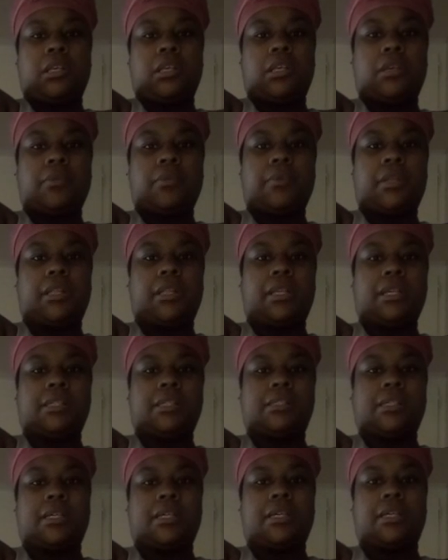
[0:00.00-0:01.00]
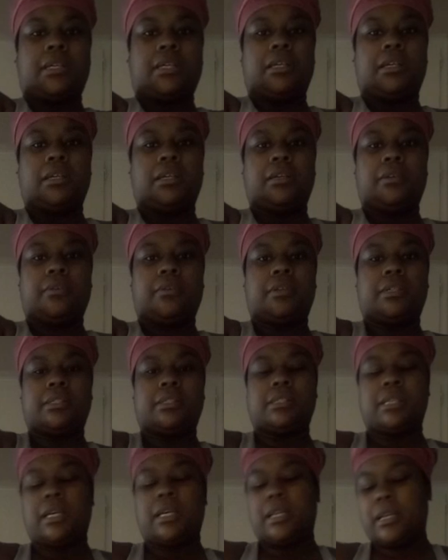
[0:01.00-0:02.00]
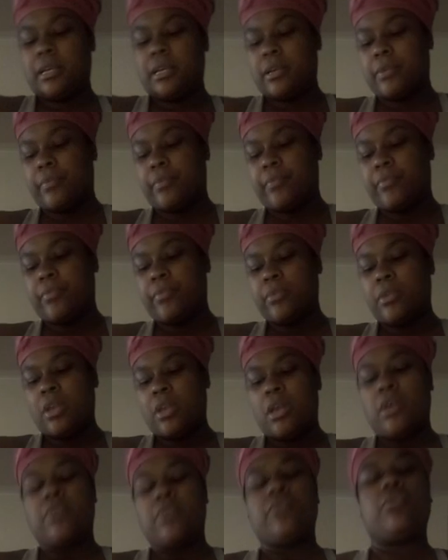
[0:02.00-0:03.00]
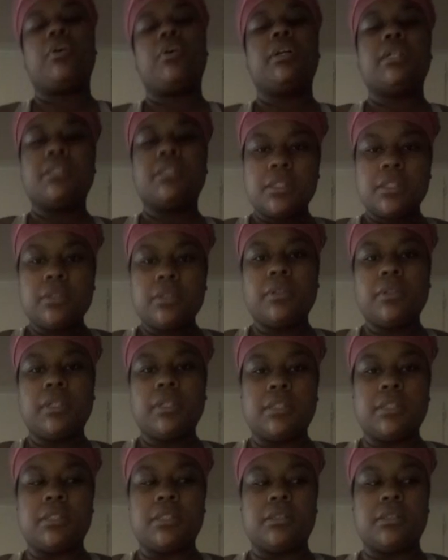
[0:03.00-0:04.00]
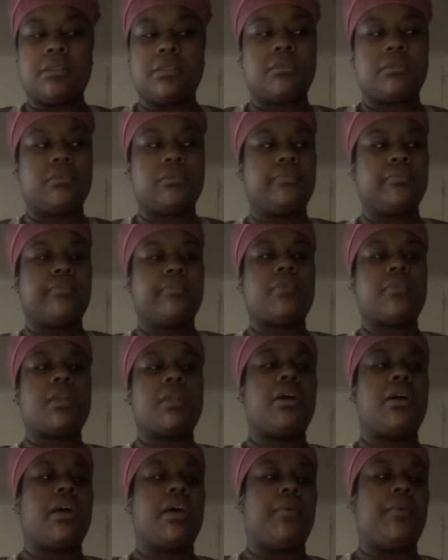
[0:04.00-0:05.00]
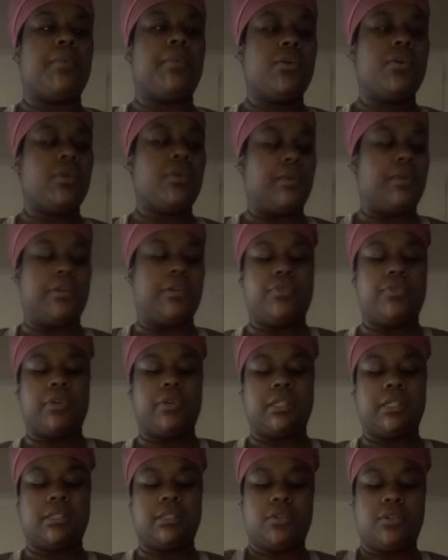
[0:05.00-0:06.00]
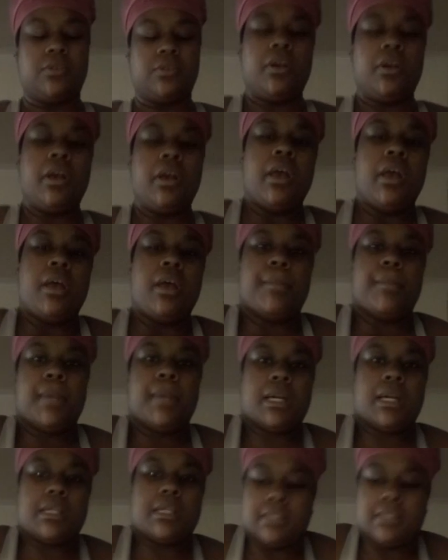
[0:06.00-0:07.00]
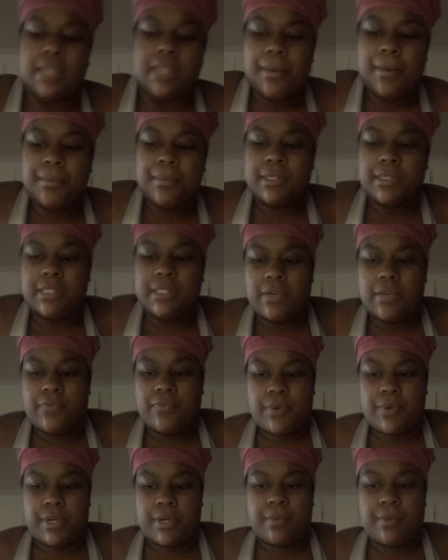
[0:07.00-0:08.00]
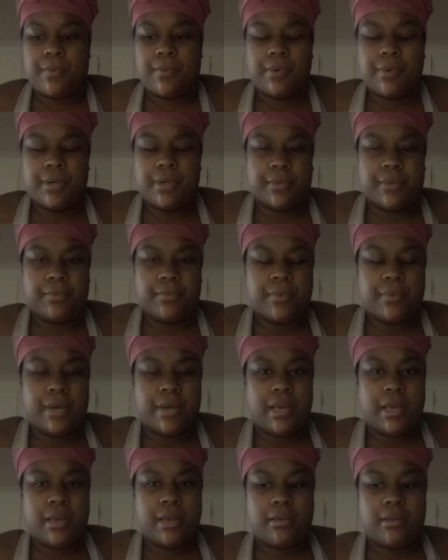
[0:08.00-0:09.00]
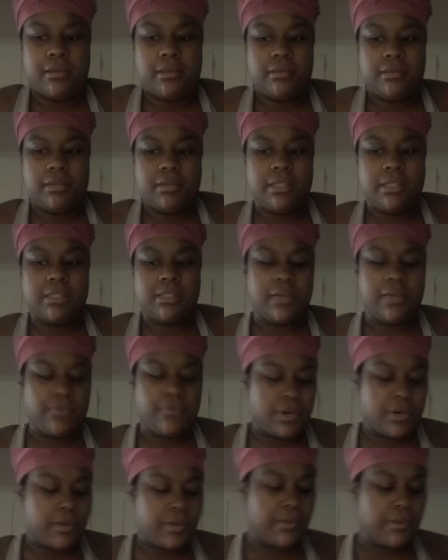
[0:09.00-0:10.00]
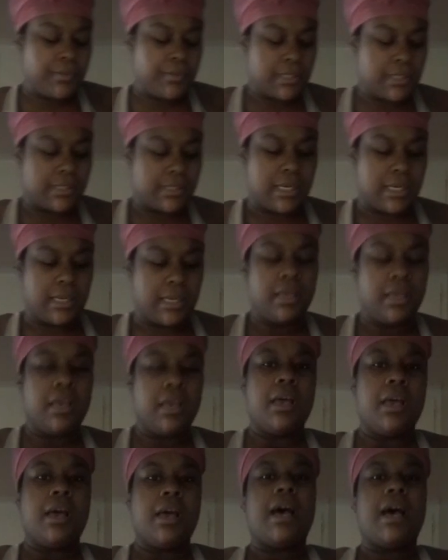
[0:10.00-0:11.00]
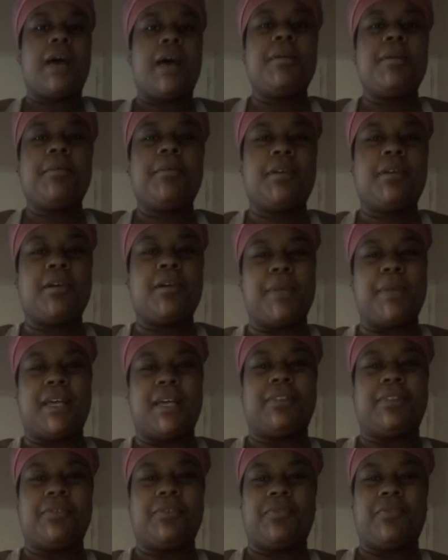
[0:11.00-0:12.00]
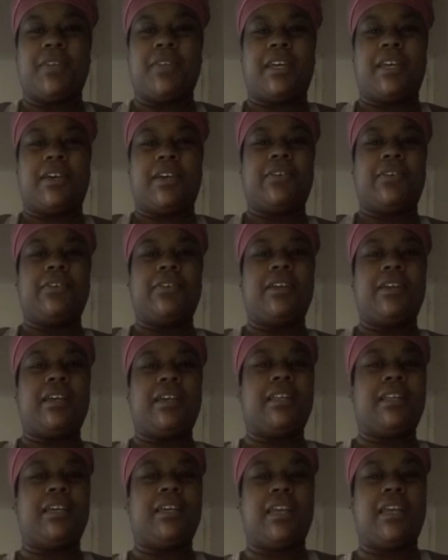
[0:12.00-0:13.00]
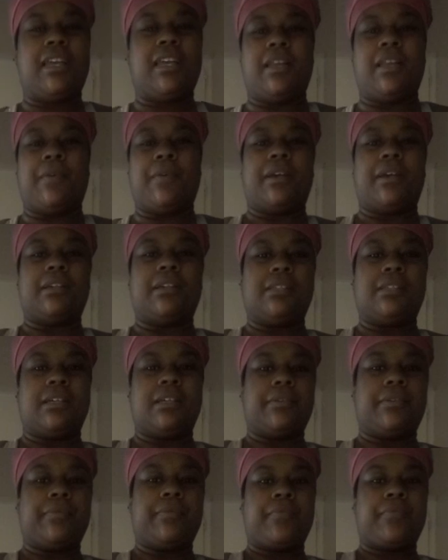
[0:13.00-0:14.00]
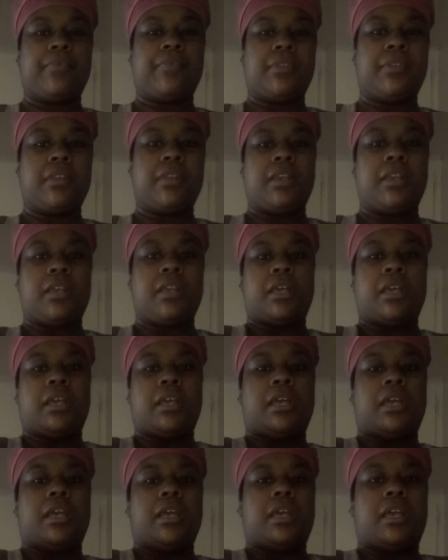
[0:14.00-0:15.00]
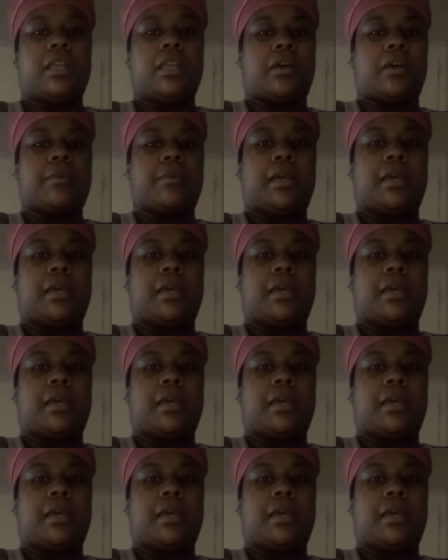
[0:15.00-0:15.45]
What did that say? What did it say now? 42 inches. Okay, we going with 42. Because that one said 41, right? Did it say 41? What did it say? I'll be able to go back to the video and look anyway, so it don't